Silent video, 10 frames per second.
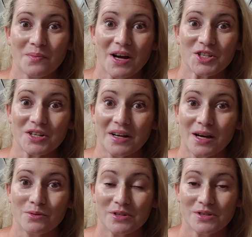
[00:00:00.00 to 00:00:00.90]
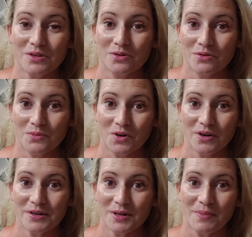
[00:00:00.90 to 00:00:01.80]
so much, and I will see you
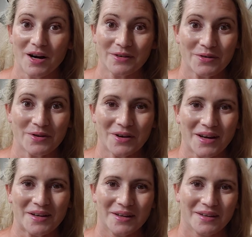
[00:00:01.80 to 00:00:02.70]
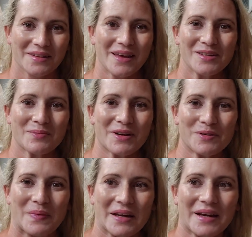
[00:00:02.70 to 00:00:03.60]
more tomorrow. Okay, thanks so
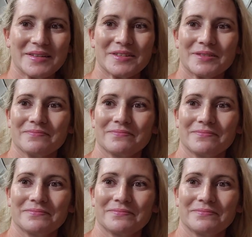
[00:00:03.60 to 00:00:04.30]
much. Bye, guys.